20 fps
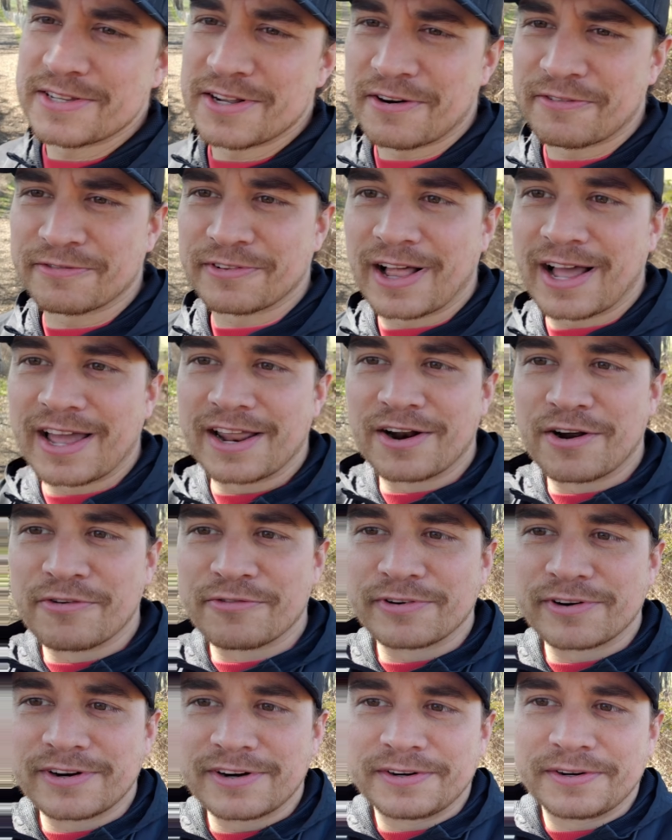that are flying
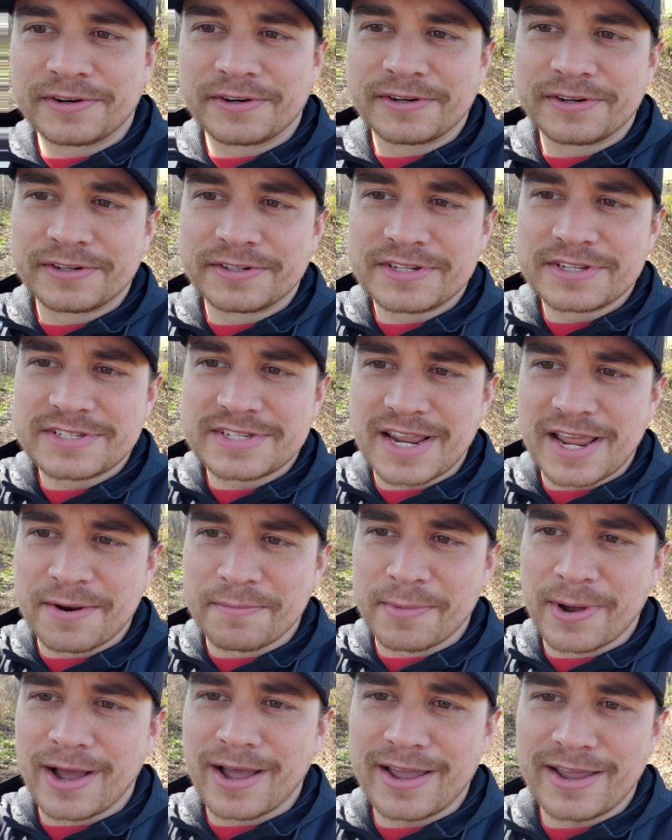over.
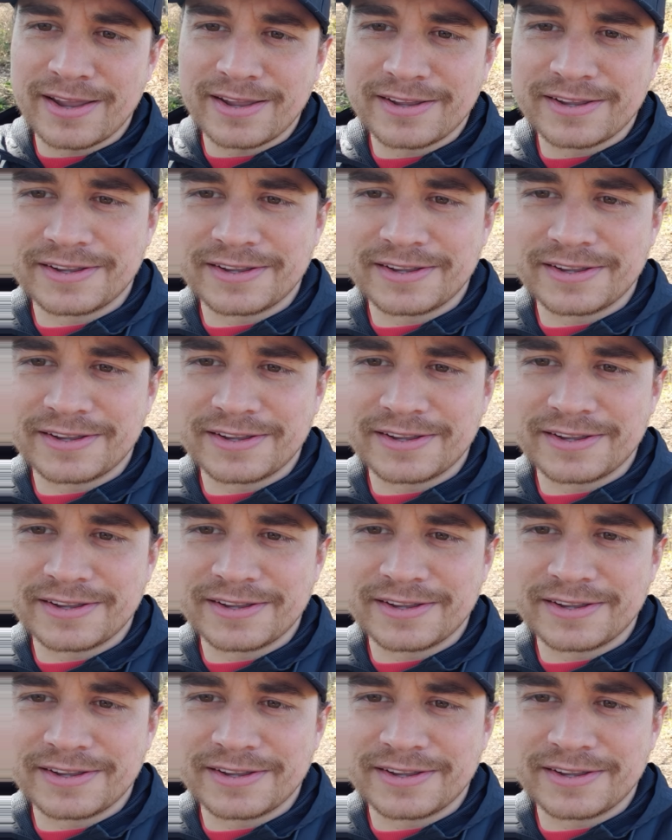Stand by.